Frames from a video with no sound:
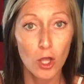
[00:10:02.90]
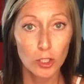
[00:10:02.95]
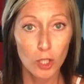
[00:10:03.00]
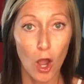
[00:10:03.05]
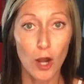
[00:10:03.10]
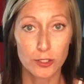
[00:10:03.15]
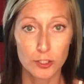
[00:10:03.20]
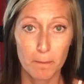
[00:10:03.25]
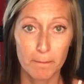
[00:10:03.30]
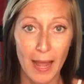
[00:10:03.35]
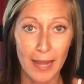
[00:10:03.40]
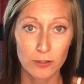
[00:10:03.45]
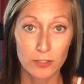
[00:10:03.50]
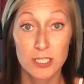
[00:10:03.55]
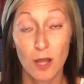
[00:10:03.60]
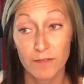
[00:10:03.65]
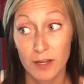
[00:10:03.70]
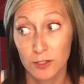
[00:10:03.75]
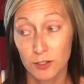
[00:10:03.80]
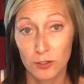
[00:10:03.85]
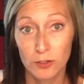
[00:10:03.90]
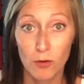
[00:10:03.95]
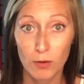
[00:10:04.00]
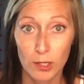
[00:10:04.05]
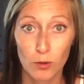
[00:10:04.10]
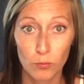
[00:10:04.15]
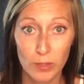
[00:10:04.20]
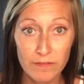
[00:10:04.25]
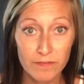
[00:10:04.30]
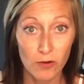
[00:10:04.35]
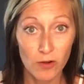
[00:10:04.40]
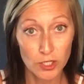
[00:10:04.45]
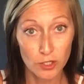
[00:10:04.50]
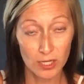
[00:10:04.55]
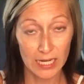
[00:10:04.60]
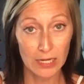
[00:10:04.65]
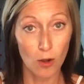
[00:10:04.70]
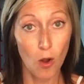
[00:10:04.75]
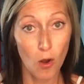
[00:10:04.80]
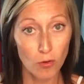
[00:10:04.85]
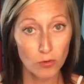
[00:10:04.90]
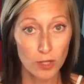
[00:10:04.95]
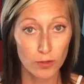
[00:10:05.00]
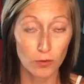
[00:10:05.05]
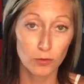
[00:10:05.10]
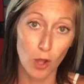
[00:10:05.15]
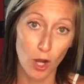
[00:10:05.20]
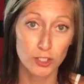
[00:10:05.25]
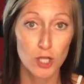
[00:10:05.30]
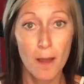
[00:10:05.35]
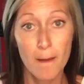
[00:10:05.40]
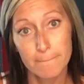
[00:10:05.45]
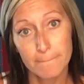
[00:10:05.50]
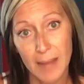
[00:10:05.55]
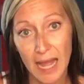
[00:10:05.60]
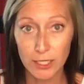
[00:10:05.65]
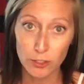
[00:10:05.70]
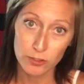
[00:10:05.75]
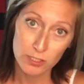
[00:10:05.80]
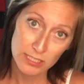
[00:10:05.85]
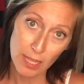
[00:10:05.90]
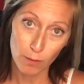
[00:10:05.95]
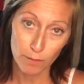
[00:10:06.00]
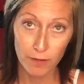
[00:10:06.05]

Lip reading: large by yourself and you can go get a refill and you can eat a whole other large by yourself.